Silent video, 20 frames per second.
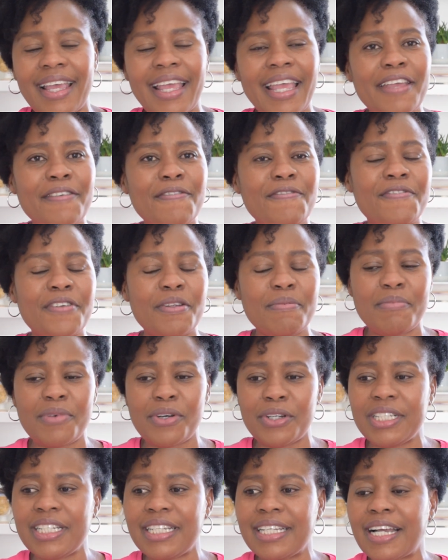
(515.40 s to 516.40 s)
Every
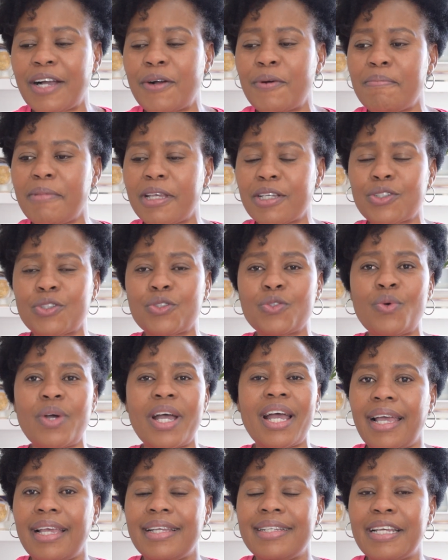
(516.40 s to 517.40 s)
morning, I'll make
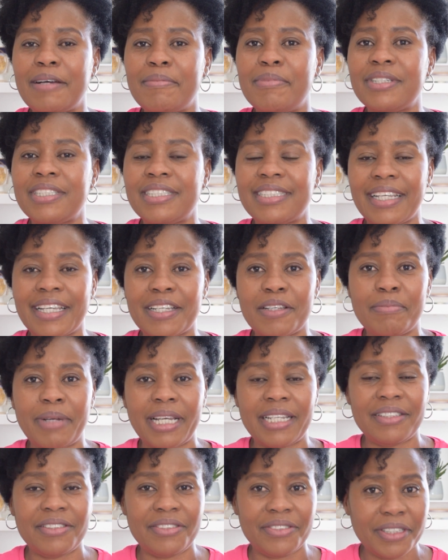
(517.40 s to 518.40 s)
sure I double check
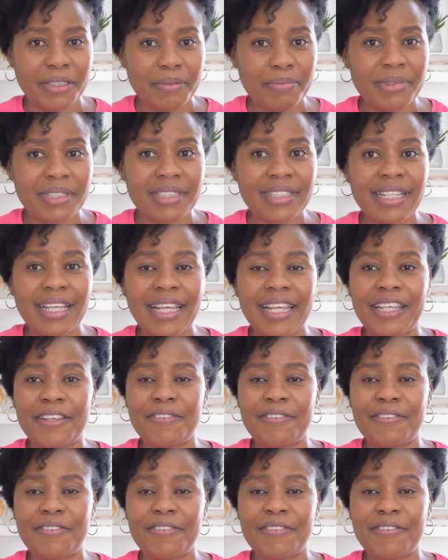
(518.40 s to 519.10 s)
my dreams.